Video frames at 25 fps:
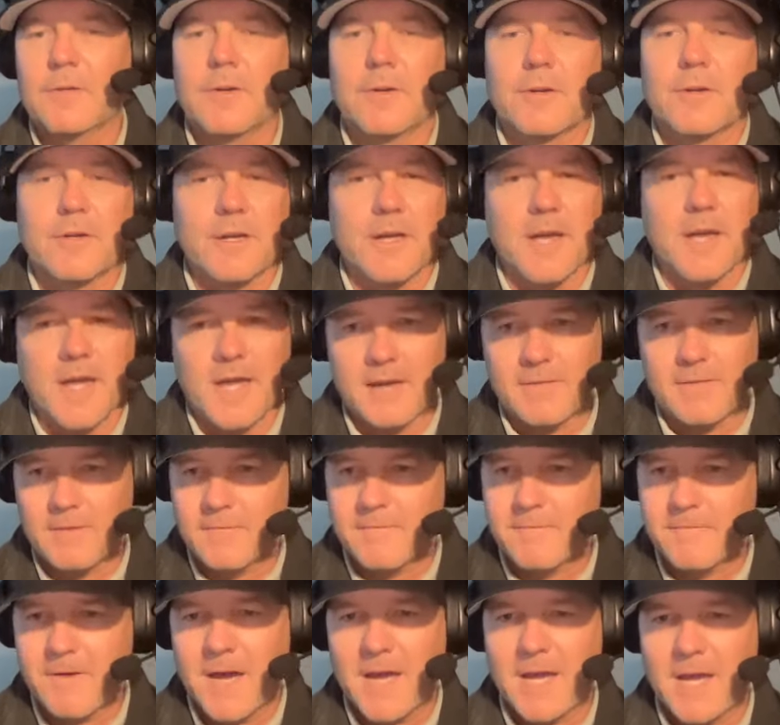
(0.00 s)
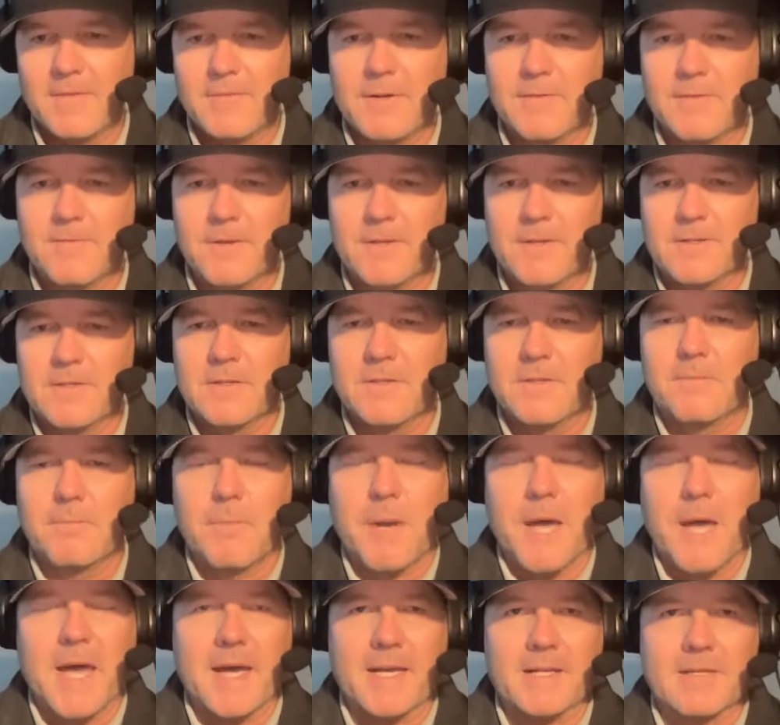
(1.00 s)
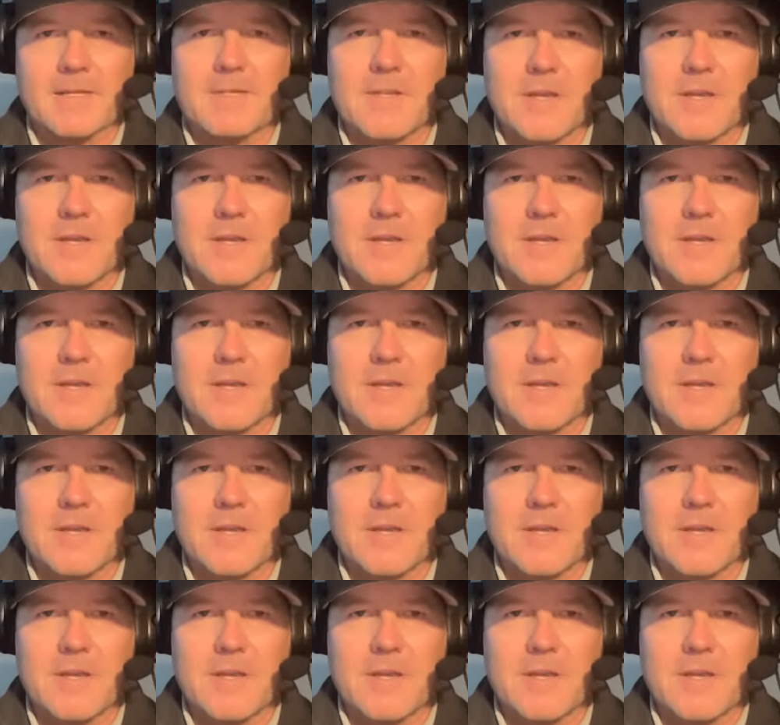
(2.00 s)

You're going to have the 5 defensive backs.